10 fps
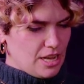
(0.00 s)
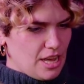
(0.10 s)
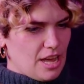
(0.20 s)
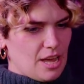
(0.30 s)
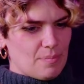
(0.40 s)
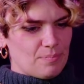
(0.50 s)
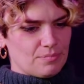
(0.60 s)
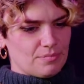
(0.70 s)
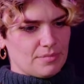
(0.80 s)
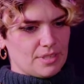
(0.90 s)

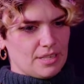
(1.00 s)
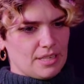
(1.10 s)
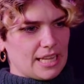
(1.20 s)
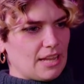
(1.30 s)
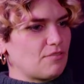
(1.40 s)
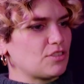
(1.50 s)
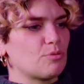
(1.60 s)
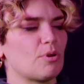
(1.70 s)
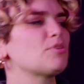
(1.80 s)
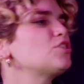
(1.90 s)
if she
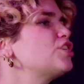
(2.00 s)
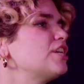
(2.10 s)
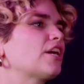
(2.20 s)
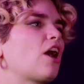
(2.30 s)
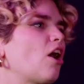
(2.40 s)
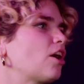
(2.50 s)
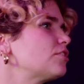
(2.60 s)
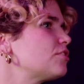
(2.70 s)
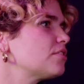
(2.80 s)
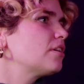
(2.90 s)
would always cheat at
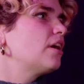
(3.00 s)
cards,